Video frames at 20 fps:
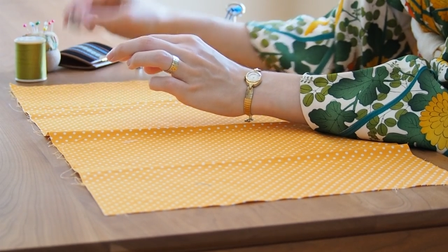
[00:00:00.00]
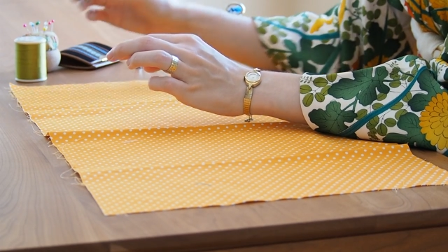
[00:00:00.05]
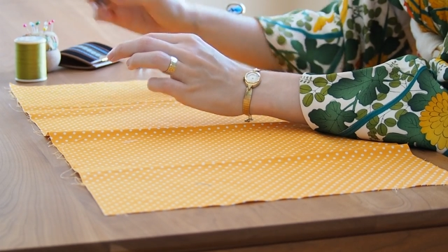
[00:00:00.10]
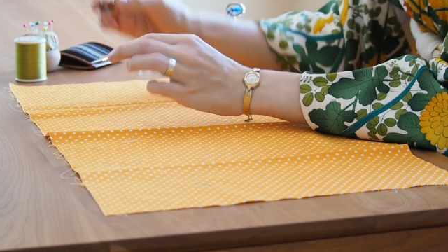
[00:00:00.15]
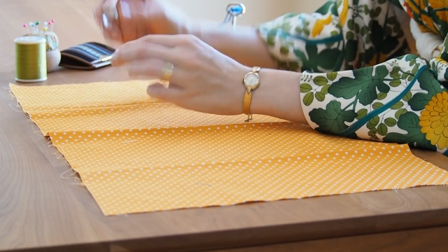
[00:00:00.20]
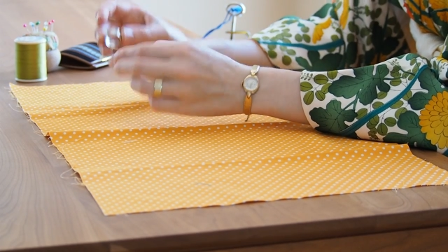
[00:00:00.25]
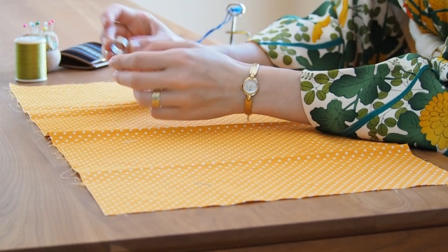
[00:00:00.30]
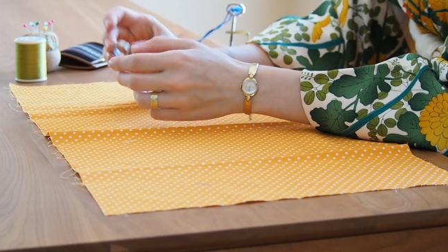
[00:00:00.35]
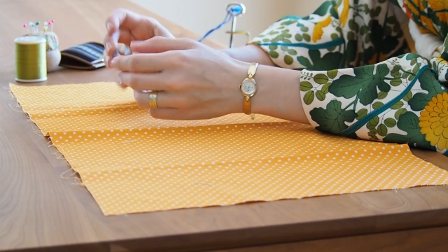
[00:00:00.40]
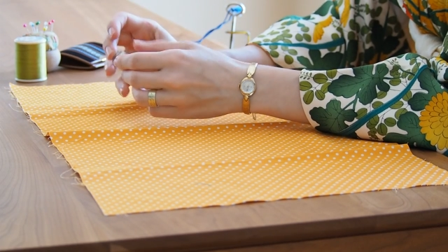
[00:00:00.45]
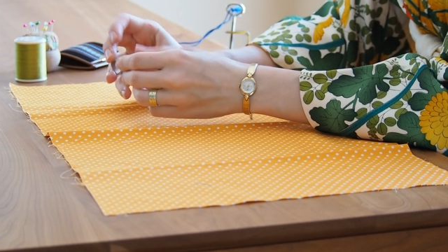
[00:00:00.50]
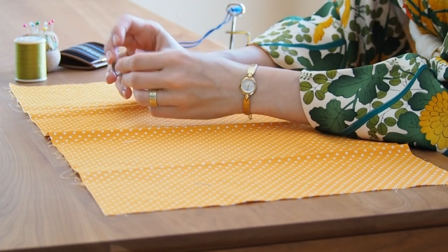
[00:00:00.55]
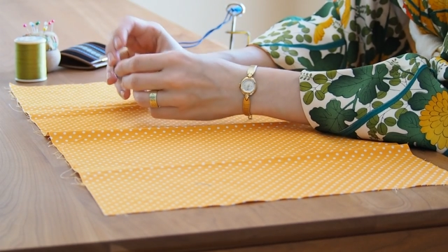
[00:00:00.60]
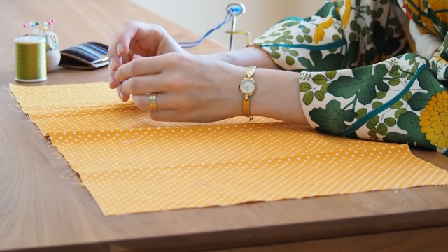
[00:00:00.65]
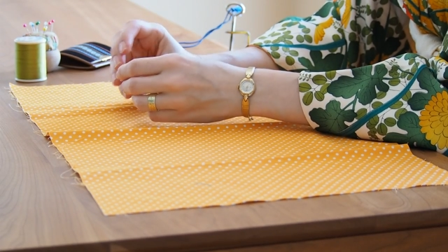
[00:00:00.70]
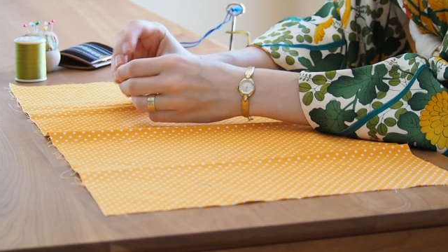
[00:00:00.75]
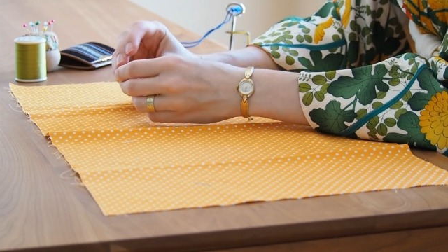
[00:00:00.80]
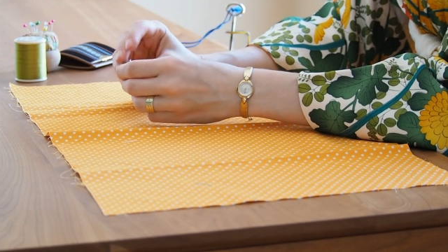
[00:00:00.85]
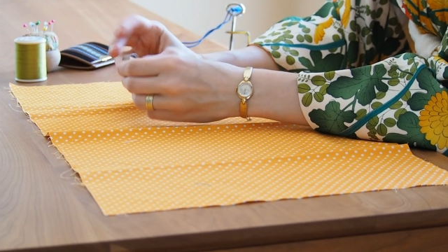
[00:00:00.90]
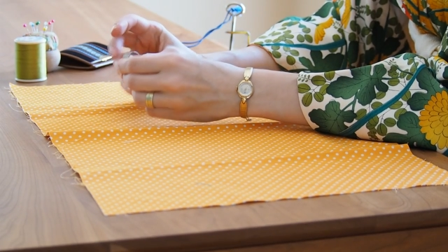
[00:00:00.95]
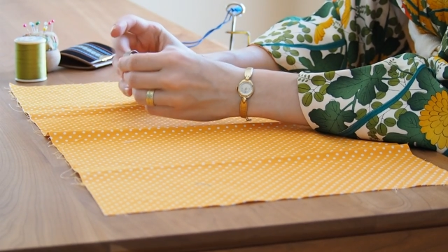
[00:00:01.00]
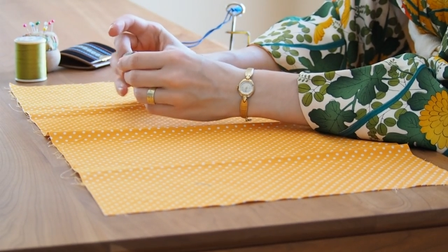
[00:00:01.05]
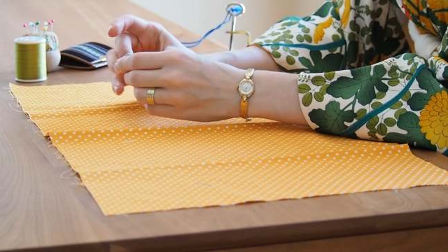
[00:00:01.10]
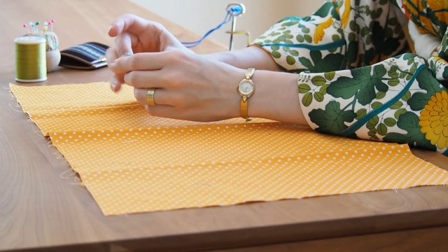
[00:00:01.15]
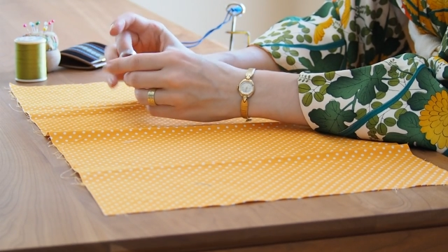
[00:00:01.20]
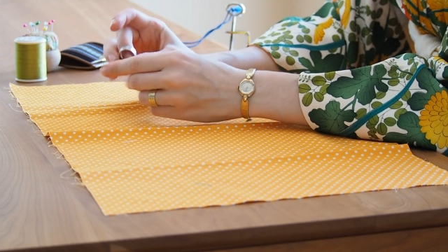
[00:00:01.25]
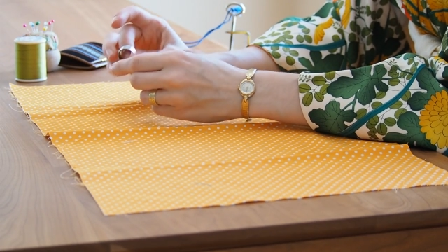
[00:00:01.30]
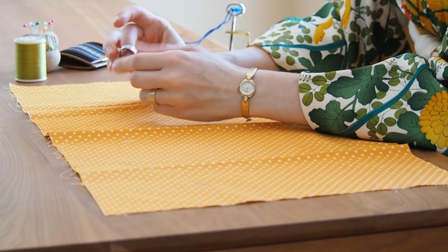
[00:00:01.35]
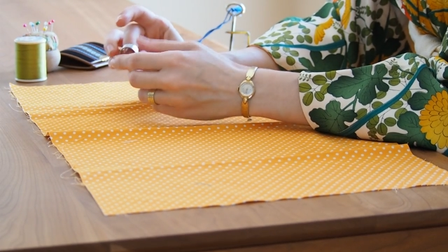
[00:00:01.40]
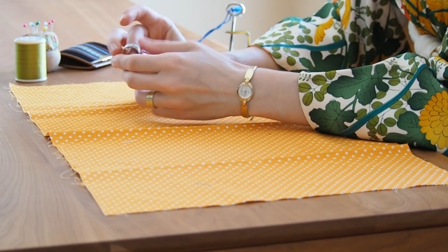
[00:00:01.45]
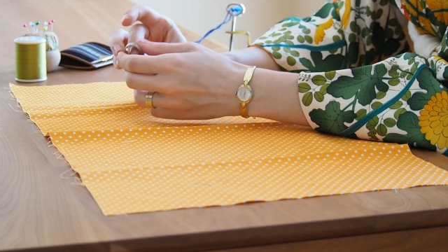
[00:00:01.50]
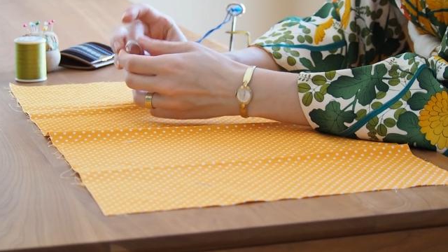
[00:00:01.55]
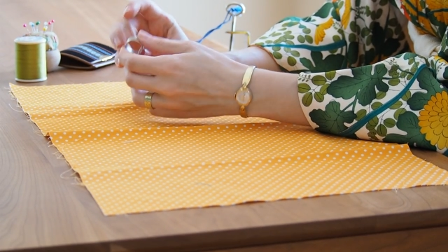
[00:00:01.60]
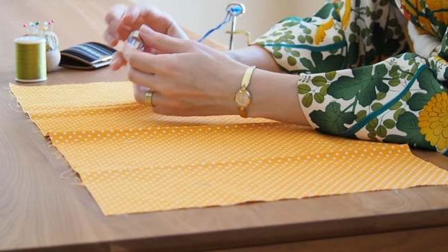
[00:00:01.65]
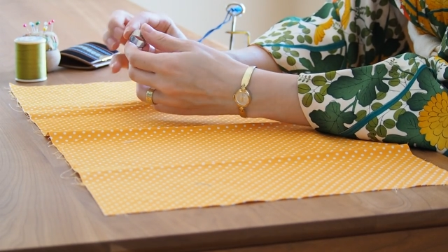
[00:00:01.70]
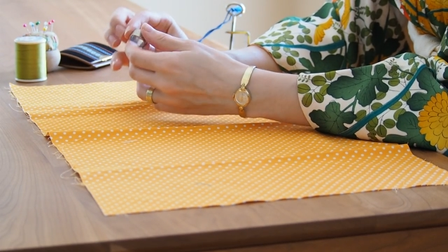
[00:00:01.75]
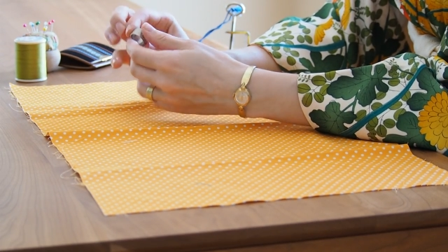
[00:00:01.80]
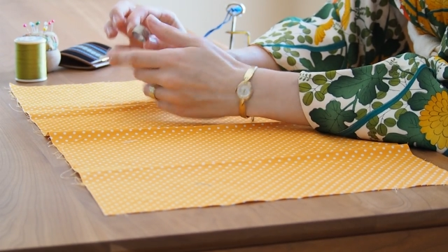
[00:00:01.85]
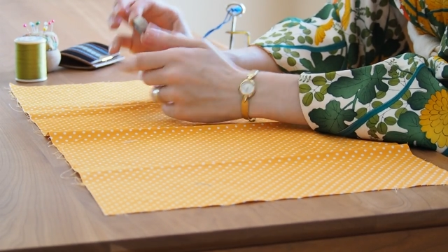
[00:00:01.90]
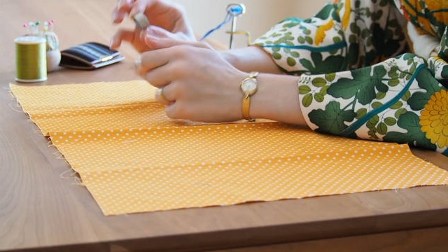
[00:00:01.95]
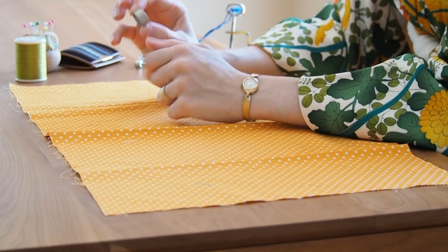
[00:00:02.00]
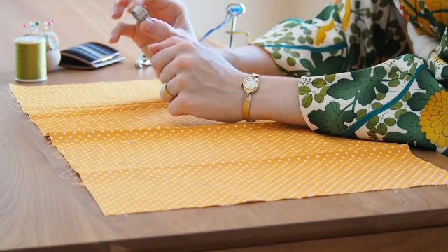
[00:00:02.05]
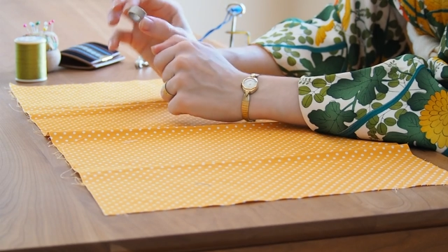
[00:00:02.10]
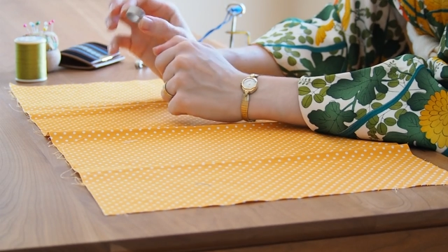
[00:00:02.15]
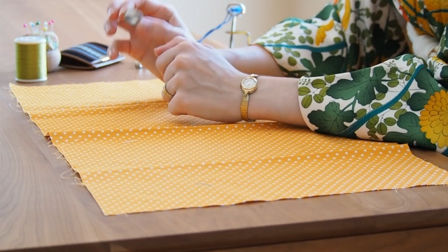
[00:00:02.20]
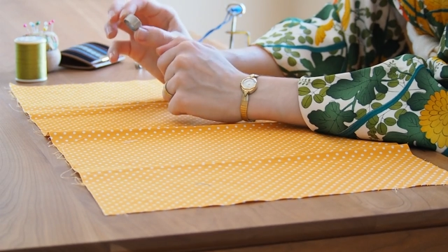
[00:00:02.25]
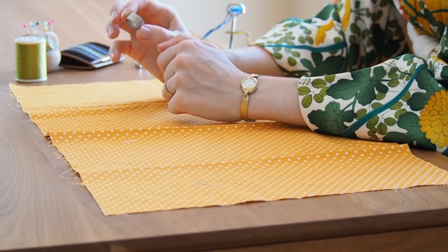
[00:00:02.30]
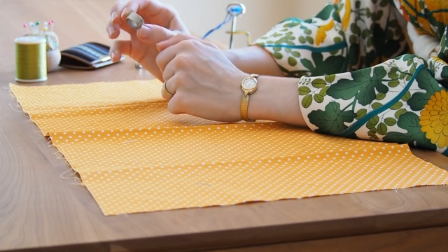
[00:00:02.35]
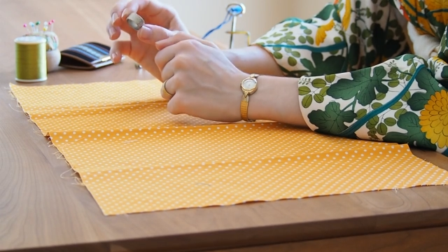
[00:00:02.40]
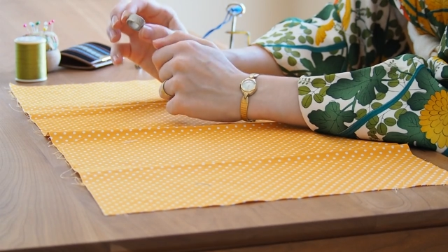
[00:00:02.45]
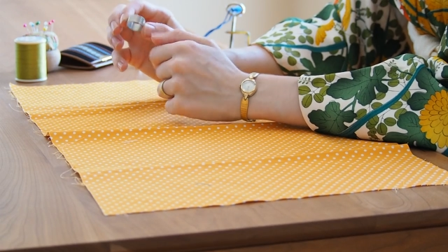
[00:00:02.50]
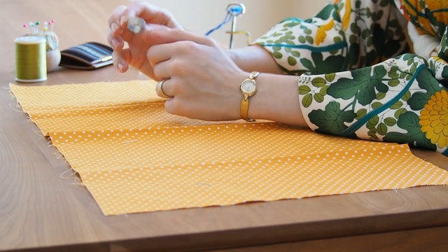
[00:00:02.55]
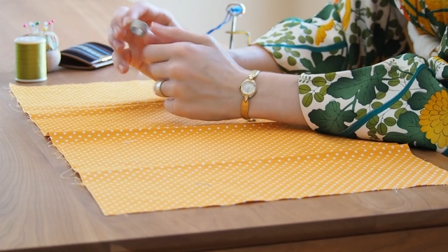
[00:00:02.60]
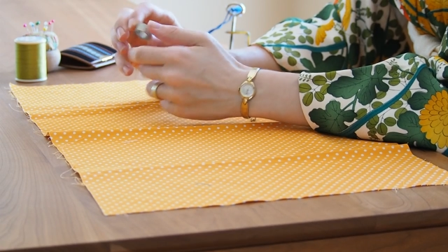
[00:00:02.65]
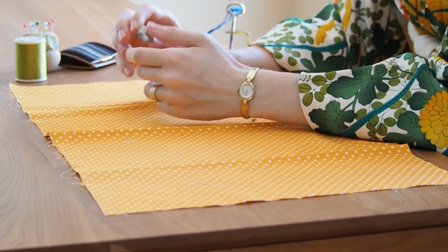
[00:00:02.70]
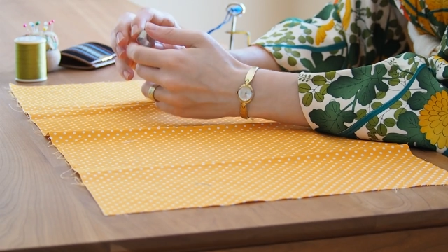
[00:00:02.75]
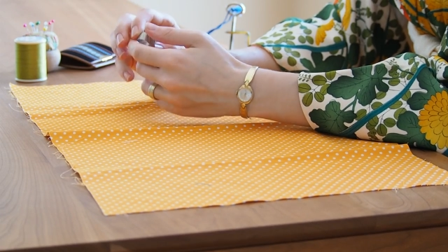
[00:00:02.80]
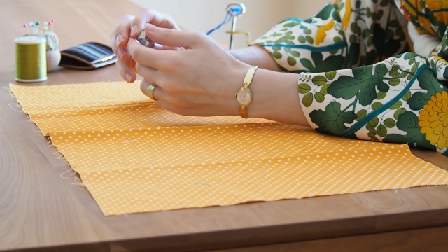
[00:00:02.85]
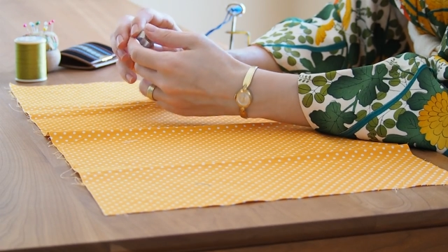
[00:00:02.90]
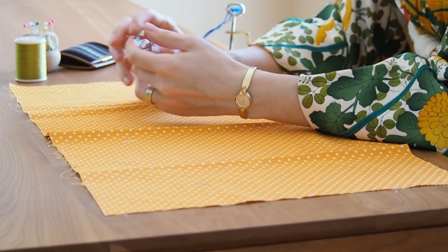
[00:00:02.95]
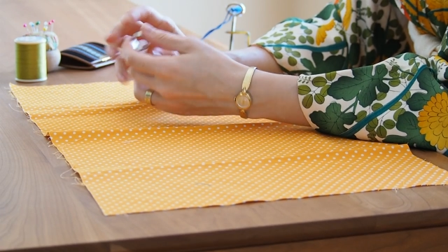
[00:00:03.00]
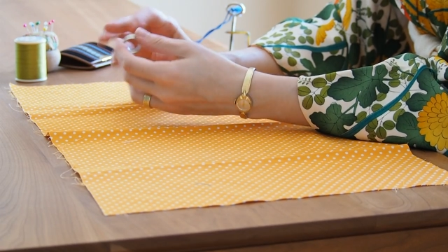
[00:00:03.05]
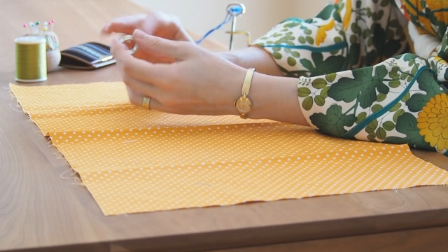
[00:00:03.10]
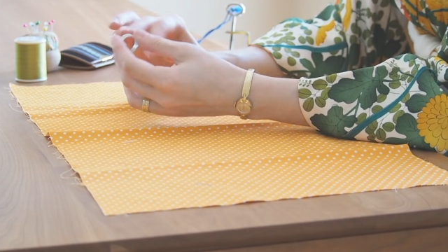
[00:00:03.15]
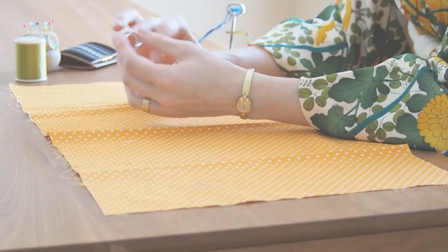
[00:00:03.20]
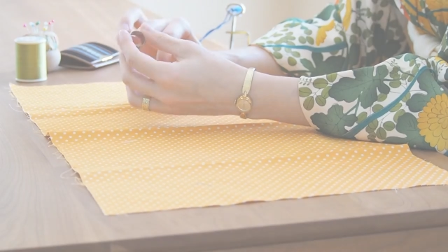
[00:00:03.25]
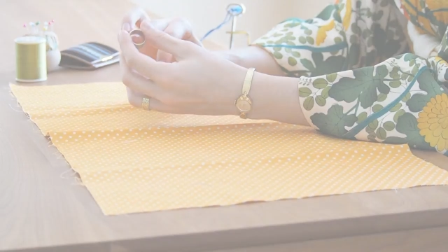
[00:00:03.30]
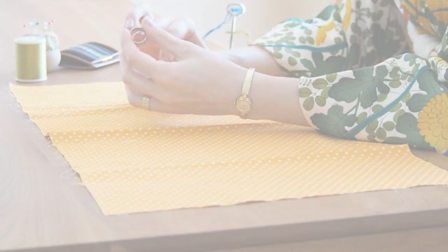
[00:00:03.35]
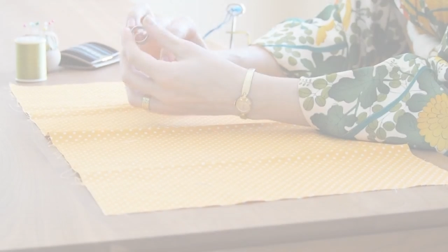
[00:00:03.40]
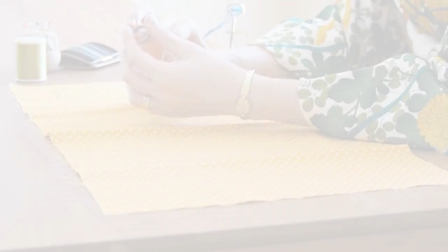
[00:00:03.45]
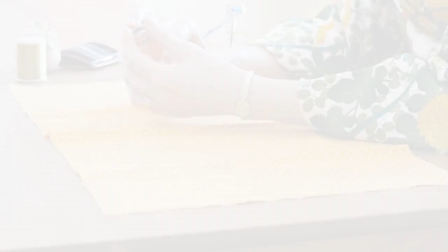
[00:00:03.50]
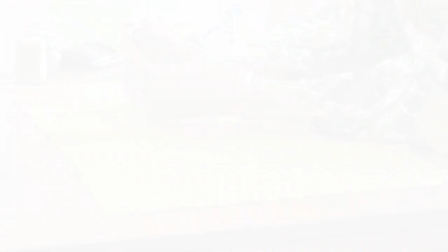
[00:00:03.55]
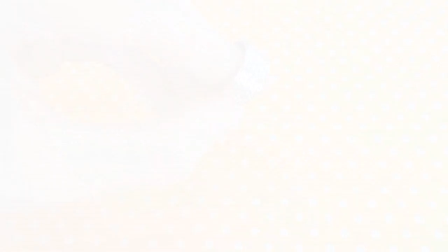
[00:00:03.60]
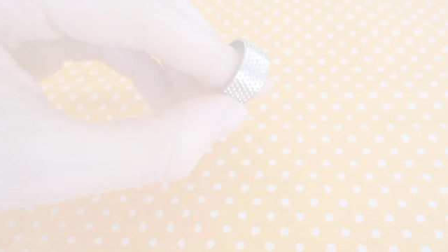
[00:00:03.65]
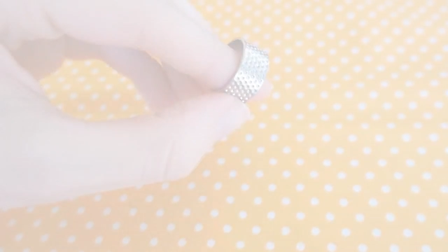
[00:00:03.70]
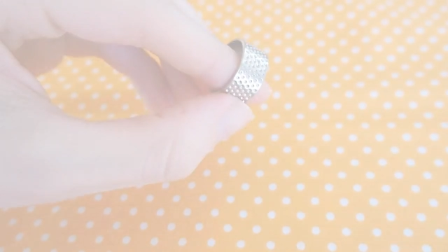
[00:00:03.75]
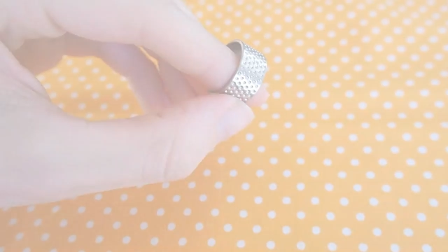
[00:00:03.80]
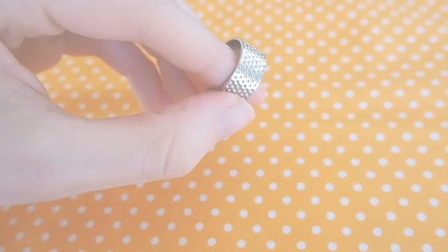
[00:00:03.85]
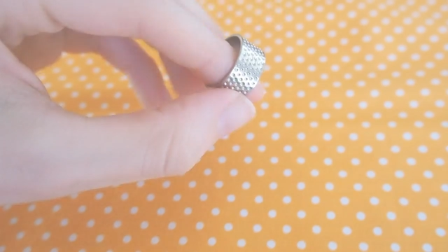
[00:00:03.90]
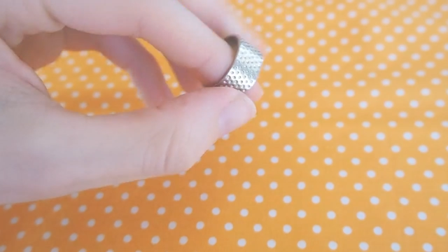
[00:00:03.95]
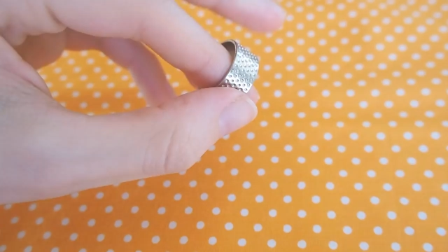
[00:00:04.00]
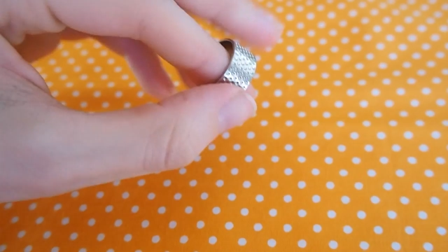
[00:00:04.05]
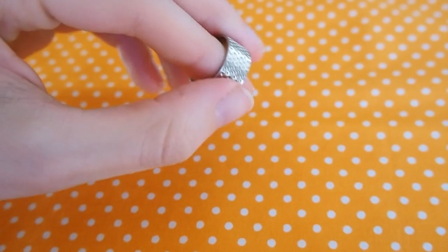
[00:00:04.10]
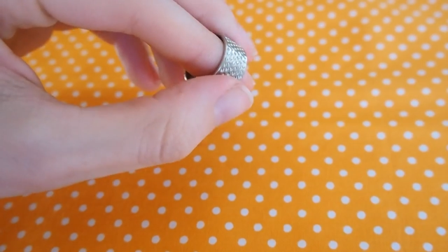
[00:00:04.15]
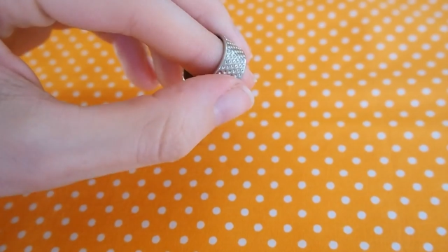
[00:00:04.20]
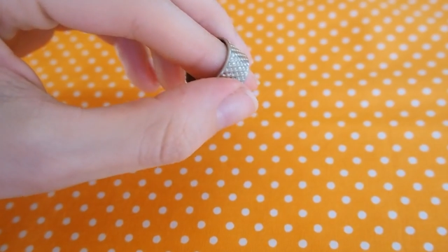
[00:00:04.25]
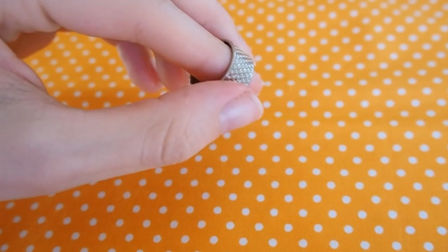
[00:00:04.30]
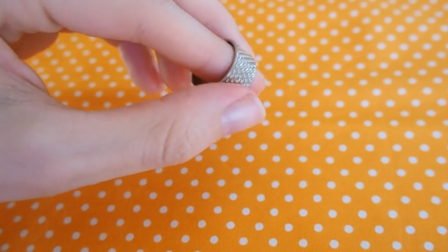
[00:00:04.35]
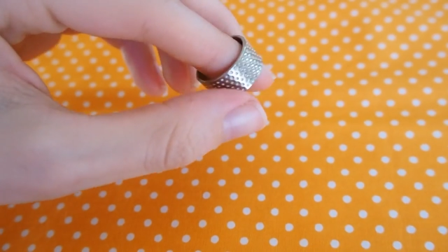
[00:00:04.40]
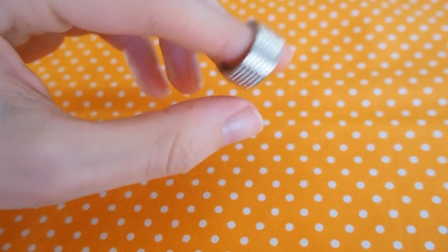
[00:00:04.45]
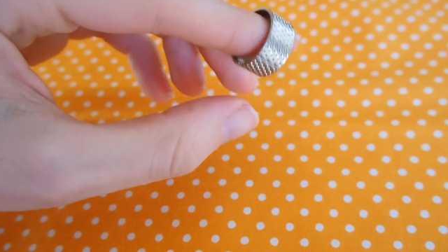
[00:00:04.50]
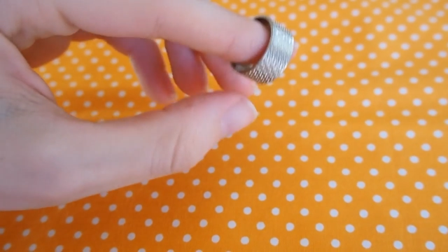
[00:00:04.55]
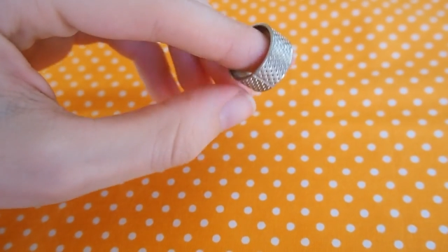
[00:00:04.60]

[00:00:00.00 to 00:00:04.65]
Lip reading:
No face is visible, so there are no lips to read.